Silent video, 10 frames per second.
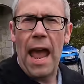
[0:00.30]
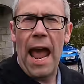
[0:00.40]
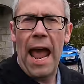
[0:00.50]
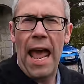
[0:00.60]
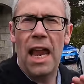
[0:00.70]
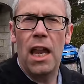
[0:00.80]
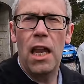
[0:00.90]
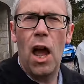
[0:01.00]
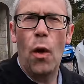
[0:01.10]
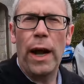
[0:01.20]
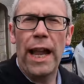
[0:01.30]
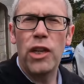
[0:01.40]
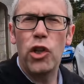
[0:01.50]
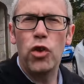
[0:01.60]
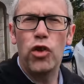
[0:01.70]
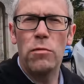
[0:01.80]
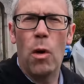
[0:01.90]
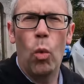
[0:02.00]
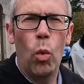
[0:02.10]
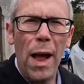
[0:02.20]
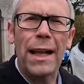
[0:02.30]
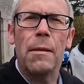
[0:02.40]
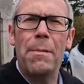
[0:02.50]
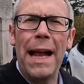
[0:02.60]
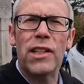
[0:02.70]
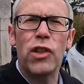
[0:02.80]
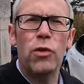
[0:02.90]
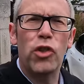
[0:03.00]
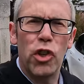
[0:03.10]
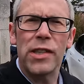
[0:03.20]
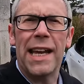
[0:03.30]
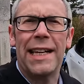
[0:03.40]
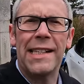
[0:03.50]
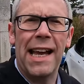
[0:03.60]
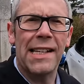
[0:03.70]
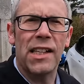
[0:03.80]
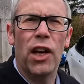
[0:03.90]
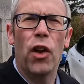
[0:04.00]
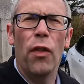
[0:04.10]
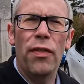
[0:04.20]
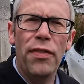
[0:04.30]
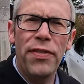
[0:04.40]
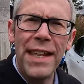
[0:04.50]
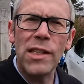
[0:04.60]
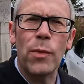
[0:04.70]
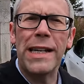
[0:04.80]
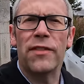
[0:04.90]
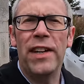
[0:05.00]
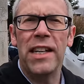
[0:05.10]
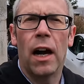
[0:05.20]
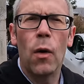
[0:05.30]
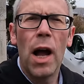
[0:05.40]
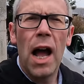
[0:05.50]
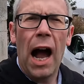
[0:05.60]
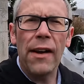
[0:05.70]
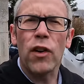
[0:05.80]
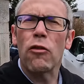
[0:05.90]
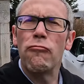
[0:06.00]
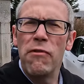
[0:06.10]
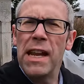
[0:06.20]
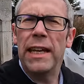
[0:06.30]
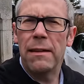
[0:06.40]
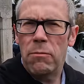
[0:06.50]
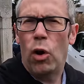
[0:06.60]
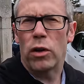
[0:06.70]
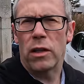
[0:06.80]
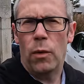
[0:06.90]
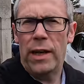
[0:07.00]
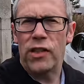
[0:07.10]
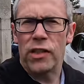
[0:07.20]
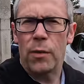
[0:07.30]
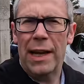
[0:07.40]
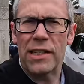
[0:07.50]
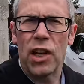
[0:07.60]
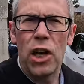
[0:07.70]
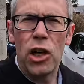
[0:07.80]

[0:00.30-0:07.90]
Hello again, YouTube, and welcome back to Just Get a Tesla. And on this week's video, I've got a really important question to ask.